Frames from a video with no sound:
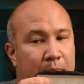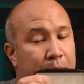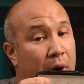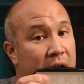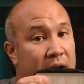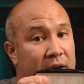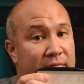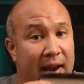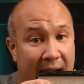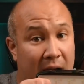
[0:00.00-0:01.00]
but
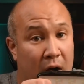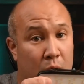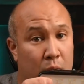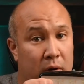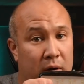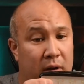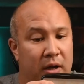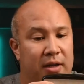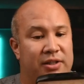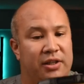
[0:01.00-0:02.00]
now,
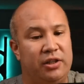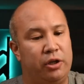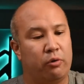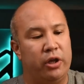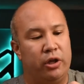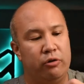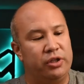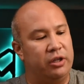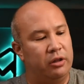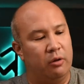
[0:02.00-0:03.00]
since you are
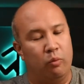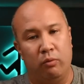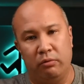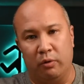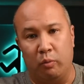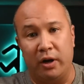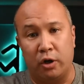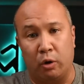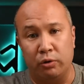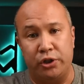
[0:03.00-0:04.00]
using the one
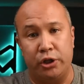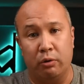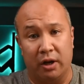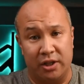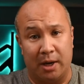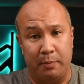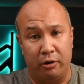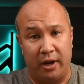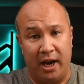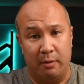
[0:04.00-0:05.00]
cold shoe on top of
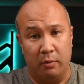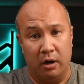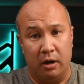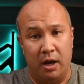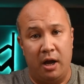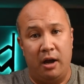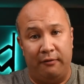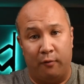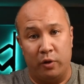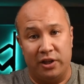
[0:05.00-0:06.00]
your camera
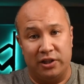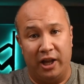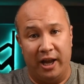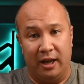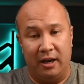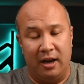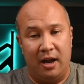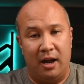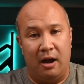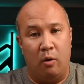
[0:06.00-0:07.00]
for this light,
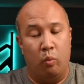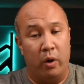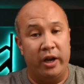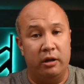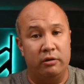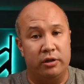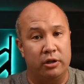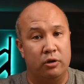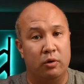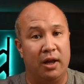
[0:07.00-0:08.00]
what do you
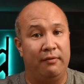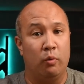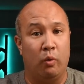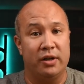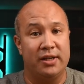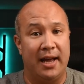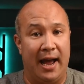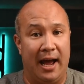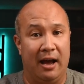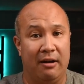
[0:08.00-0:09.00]
do if you want to
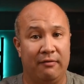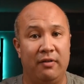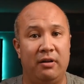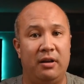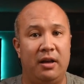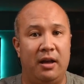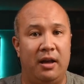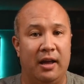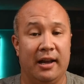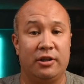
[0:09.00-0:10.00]
have
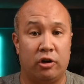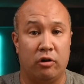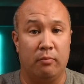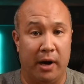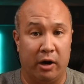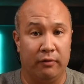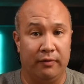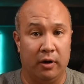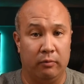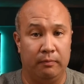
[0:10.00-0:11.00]
an external
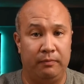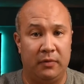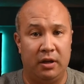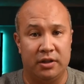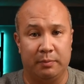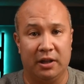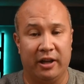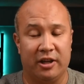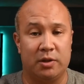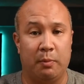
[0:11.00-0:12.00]
microphone? Something
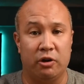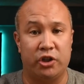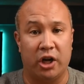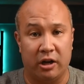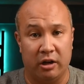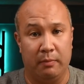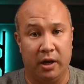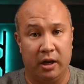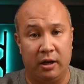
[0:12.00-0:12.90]
like a small shotgun mic.